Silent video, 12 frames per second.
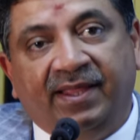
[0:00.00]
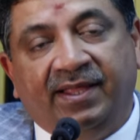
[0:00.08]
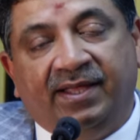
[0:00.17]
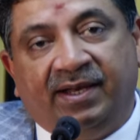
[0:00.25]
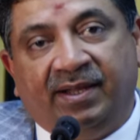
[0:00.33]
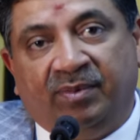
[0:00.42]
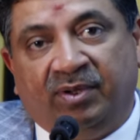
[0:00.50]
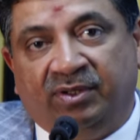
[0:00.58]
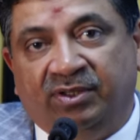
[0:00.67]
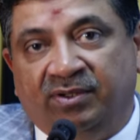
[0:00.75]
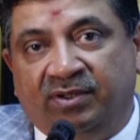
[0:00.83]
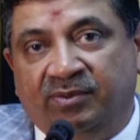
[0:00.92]
And I'm not
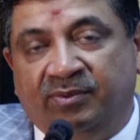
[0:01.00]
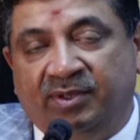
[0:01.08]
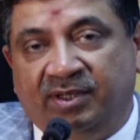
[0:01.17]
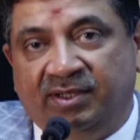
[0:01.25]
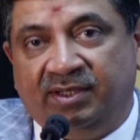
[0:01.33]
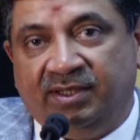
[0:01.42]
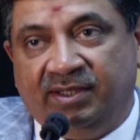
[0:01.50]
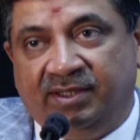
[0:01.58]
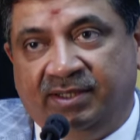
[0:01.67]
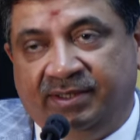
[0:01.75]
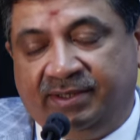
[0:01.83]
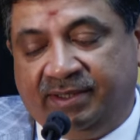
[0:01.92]
the only one.
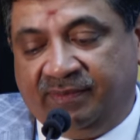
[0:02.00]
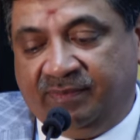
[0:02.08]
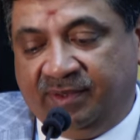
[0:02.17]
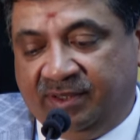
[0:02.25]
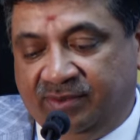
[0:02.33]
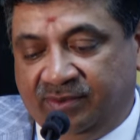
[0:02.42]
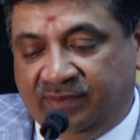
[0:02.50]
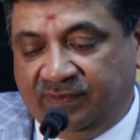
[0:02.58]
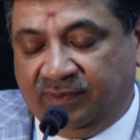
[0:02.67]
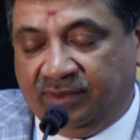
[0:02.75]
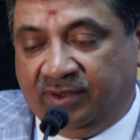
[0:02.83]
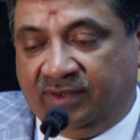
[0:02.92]
I've been to a
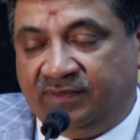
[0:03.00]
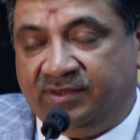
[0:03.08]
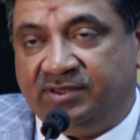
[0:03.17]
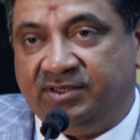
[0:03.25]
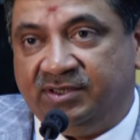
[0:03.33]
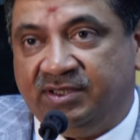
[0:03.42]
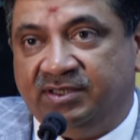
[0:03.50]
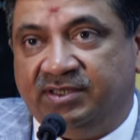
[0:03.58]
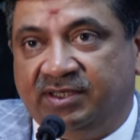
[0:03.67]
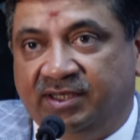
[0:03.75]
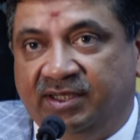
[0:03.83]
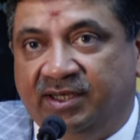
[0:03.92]
few conferences
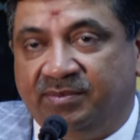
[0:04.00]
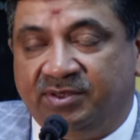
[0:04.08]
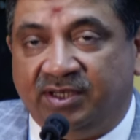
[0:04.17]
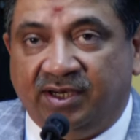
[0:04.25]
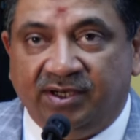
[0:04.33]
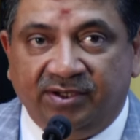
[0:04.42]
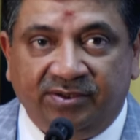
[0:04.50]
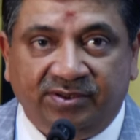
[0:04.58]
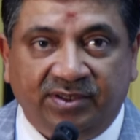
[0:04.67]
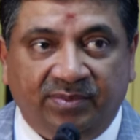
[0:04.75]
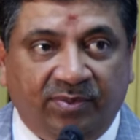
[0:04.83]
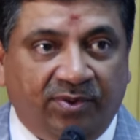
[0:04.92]
recently, and I'm starting to
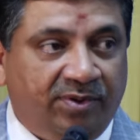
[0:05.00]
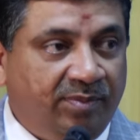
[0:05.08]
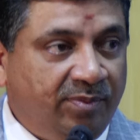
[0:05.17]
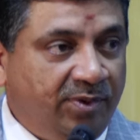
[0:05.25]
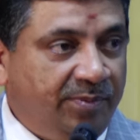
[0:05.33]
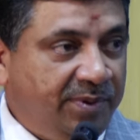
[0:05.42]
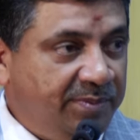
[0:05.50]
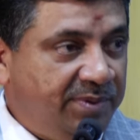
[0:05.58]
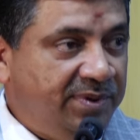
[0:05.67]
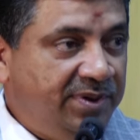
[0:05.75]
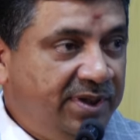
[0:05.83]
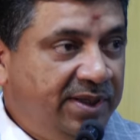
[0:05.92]
see more and more
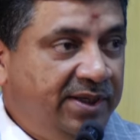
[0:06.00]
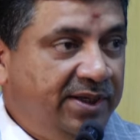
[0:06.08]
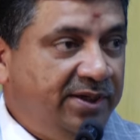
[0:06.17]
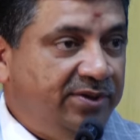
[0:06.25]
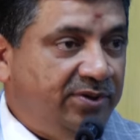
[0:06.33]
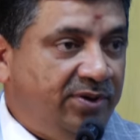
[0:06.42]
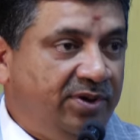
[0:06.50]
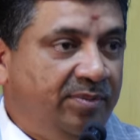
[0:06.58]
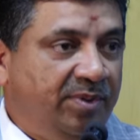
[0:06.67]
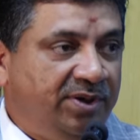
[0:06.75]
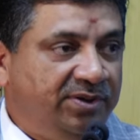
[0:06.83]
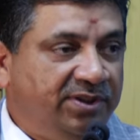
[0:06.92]
people talk
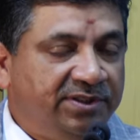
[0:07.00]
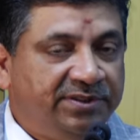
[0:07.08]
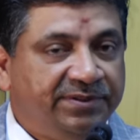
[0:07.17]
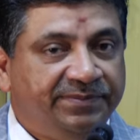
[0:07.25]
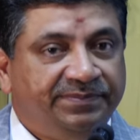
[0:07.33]
about this.